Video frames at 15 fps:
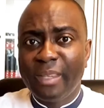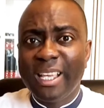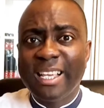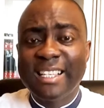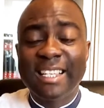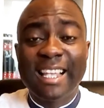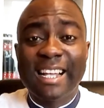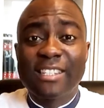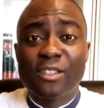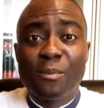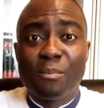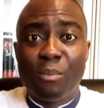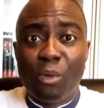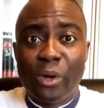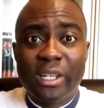is that at some
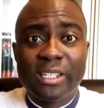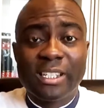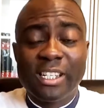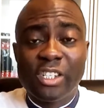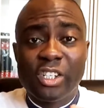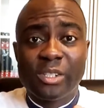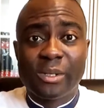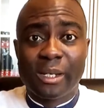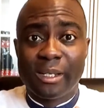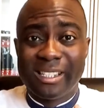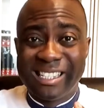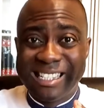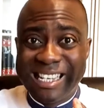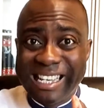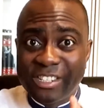point,
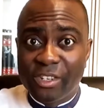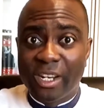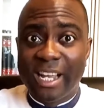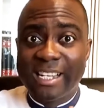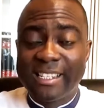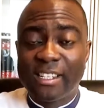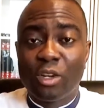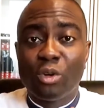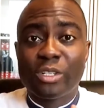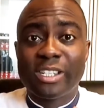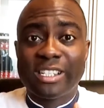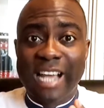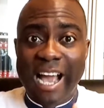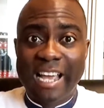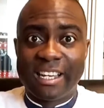the Israelites got
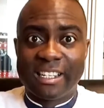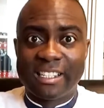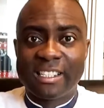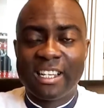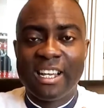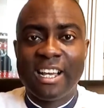tired